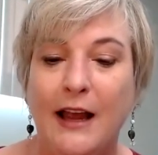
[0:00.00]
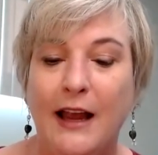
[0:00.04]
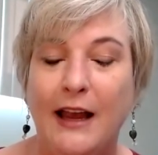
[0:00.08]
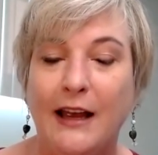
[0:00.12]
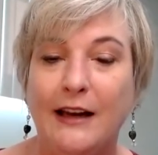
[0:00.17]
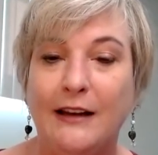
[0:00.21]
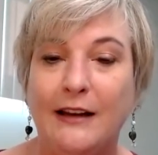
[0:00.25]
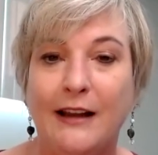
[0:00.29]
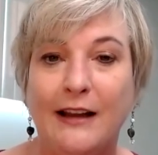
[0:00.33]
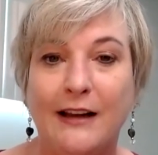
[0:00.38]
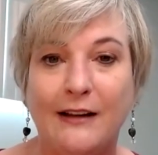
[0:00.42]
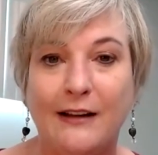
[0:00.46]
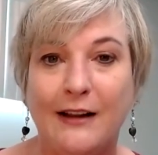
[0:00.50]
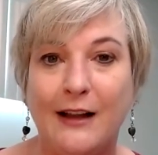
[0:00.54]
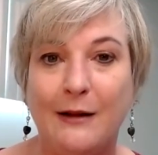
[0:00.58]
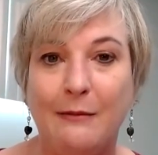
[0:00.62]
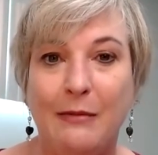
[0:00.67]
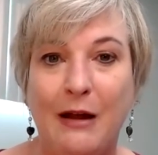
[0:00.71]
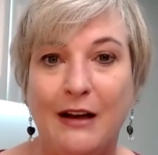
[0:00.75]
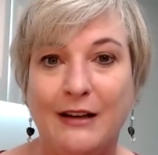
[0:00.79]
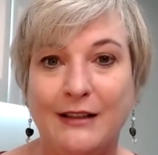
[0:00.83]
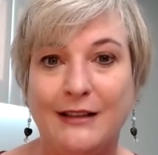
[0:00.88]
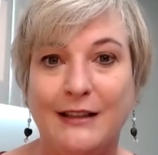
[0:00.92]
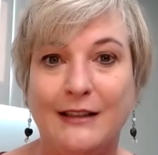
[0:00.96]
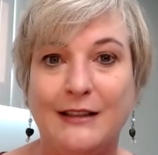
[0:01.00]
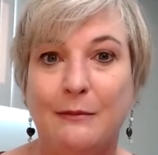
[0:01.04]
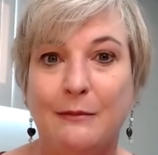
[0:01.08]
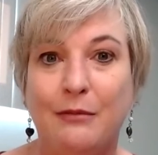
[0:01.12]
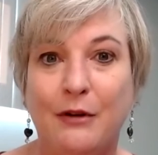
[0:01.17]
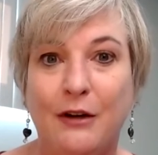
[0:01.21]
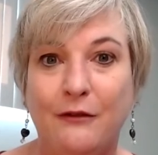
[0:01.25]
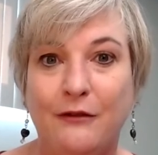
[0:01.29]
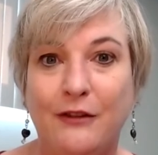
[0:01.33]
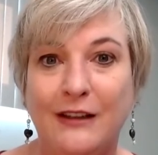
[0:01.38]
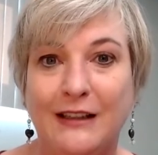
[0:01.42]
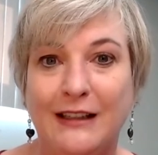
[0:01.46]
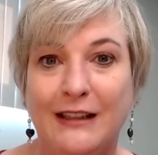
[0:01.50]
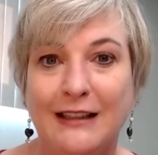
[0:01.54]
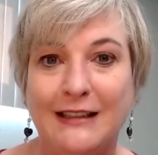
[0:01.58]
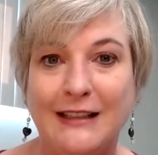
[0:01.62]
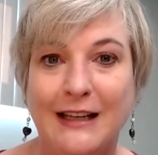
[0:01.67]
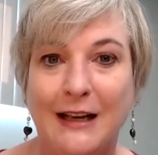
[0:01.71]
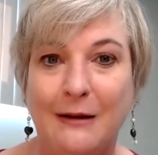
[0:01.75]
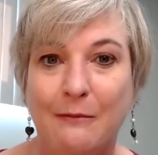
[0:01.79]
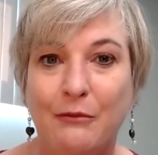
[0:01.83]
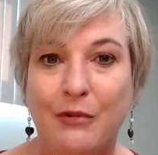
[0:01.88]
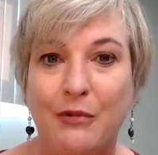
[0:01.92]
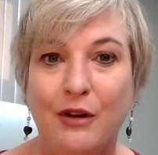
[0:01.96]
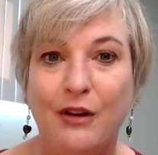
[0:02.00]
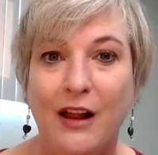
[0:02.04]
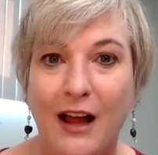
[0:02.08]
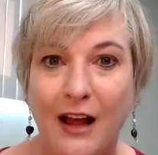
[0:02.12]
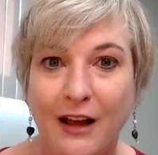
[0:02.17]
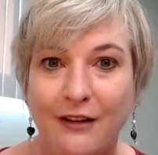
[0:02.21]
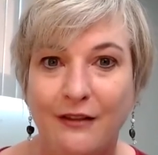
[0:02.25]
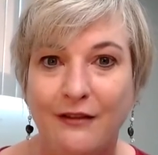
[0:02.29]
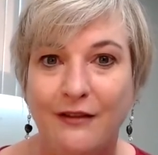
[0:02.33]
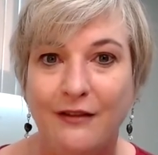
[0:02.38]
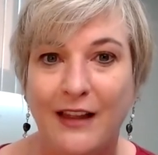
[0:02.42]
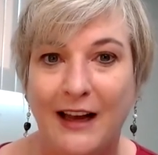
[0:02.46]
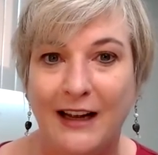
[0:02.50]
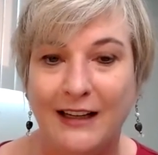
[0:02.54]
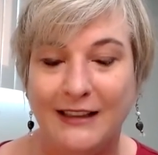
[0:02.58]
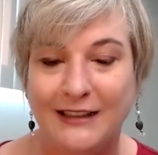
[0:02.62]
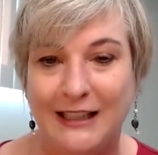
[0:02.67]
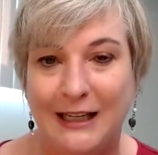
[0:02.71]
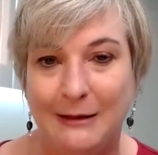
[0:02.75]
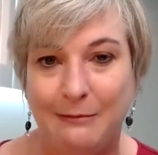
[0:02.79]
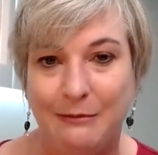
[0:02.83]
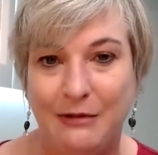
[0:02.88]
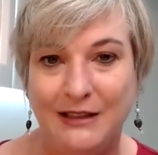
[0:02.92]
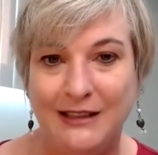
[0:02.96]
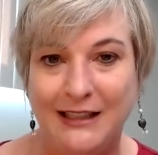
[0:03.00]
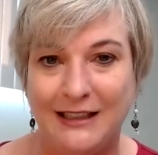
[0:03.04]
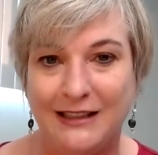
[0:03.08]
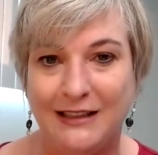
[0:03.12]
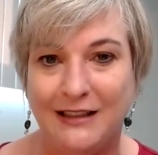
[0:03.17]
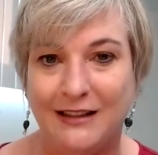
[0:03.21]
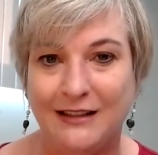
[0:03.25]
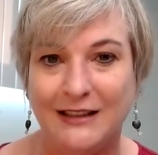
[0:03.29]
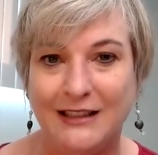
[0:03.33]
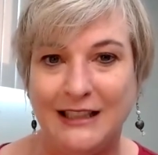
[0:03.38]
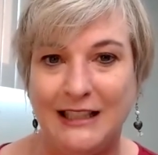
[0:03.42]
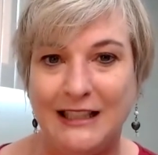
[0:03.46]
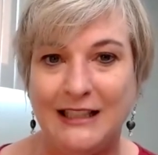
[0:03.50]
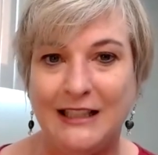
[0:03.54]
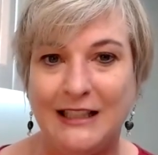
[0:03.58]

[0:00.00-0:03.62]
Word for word: And like Clubhouse is a perfect example of that type of technology.